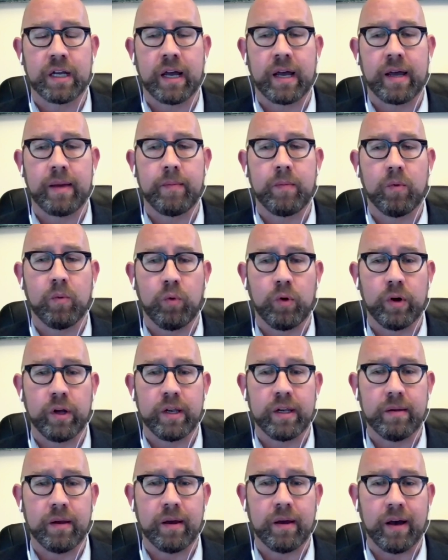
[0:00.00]
time
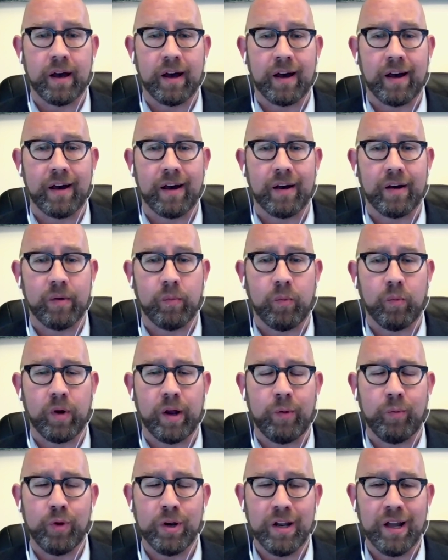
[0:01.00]
would. Uh,
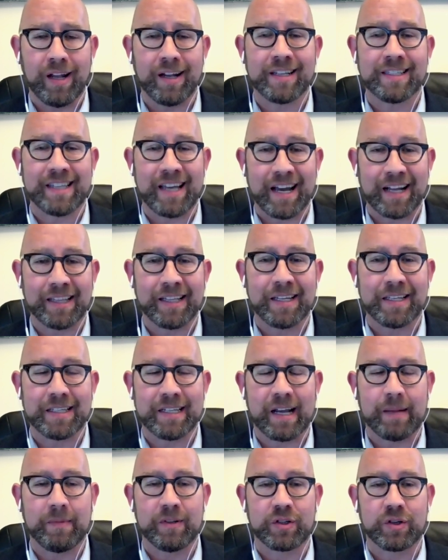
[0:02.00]
it would not exactly
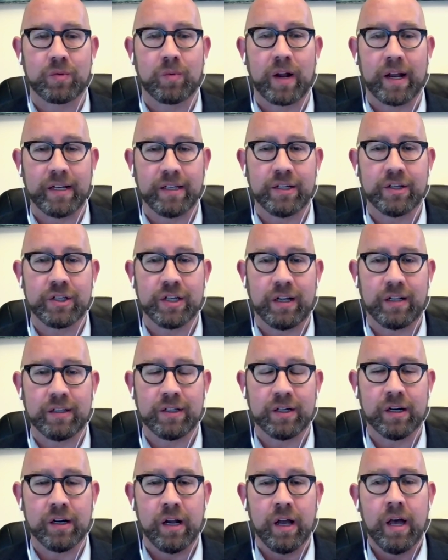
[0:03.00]
establish a right to
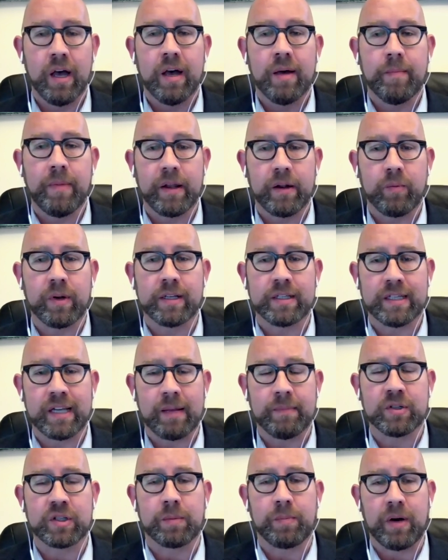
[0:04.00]
shelter, but it would
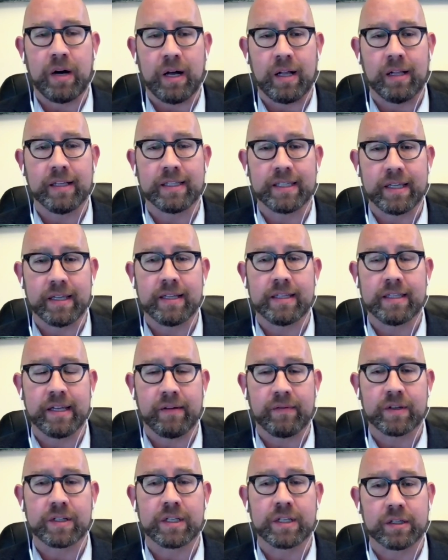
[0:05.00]
establish a policy that
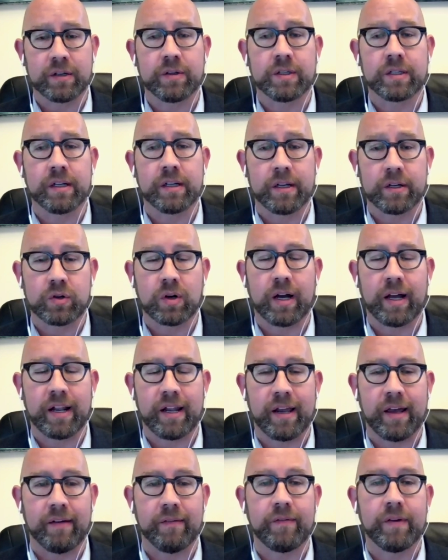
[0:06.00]
San Francisco is going to try
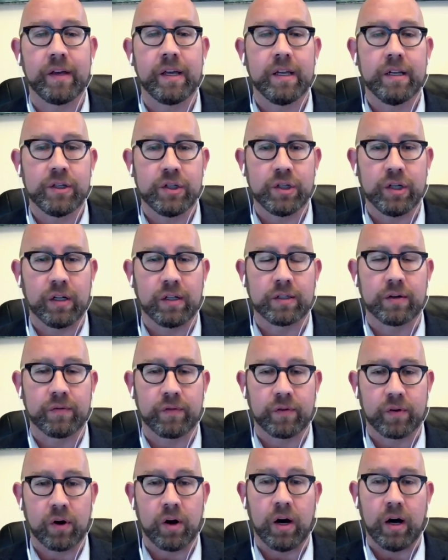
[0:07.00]
to have shelter
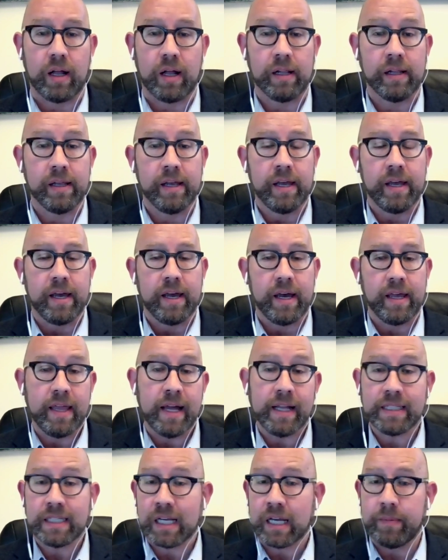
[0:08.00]
for all. And
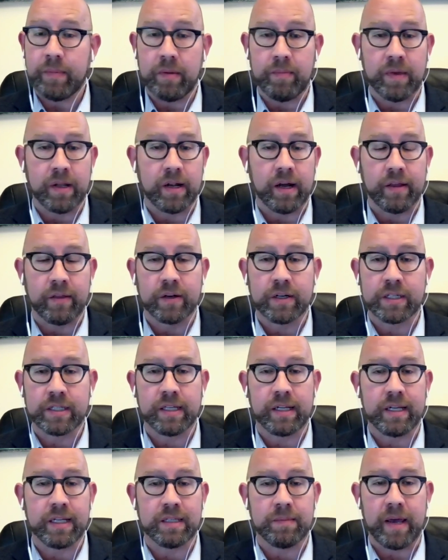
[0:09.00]
that's a commitment other
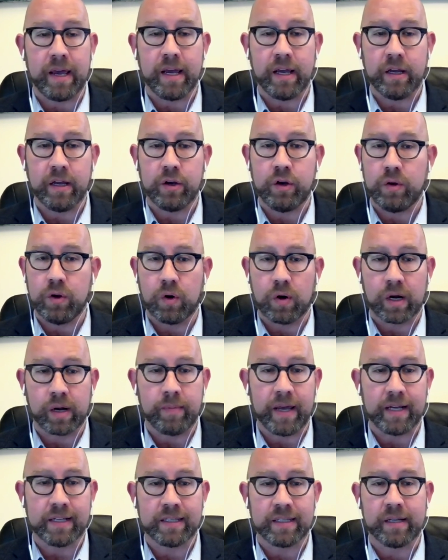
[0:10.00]
cities make. New
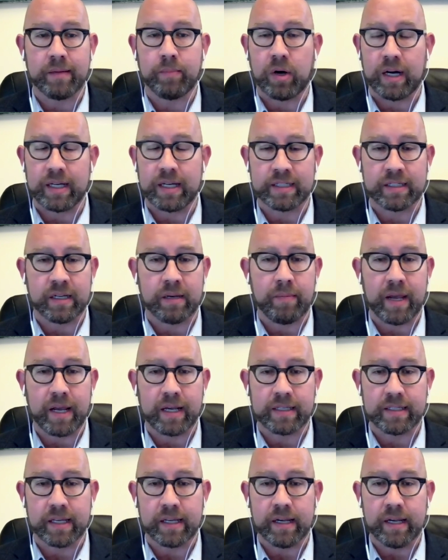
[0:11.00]
York makes it, Boston
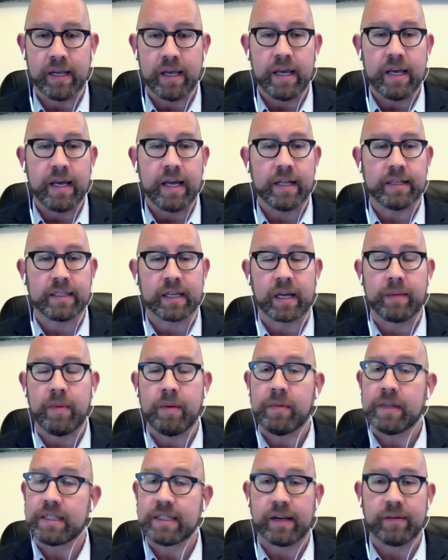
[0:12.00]
makes it. It's a
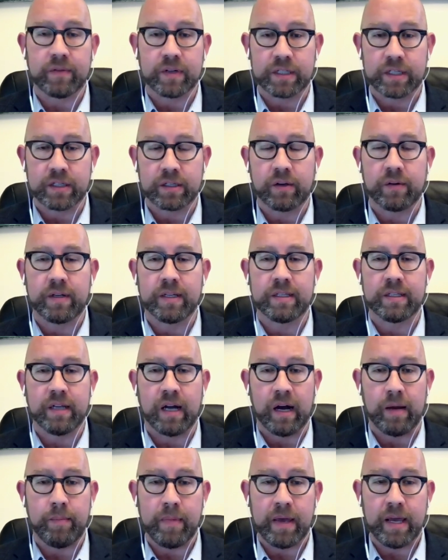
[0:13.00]
commitment San Francisco does
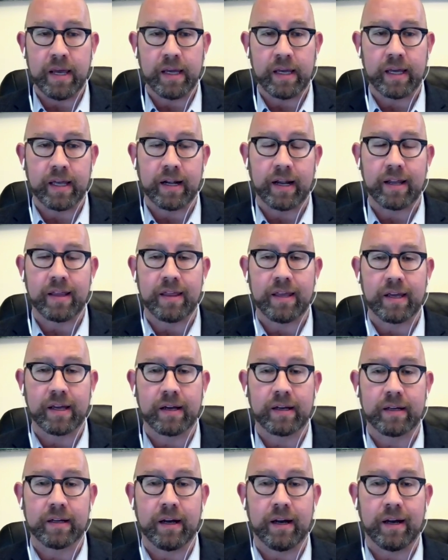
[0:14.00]
not make. And I
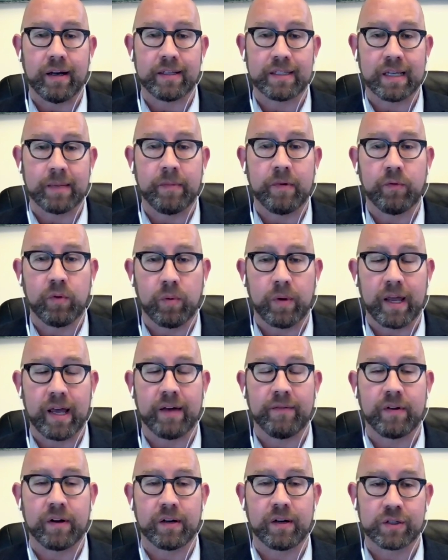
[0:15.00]
think uh, some of what we
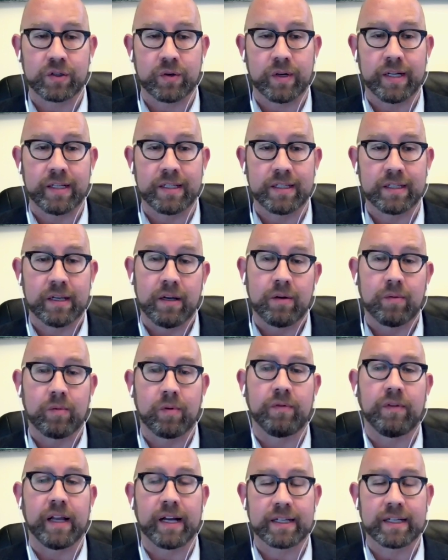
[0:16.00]
have on our streets
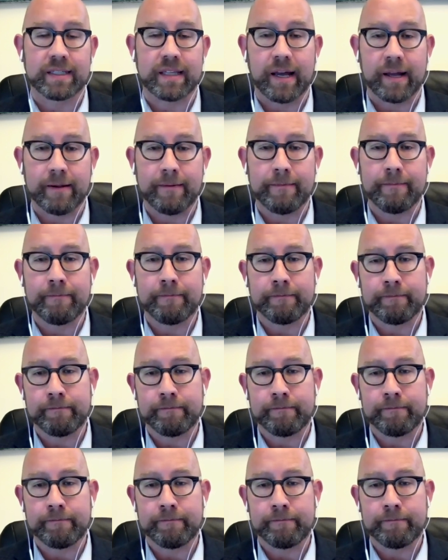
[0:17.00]
reflects that.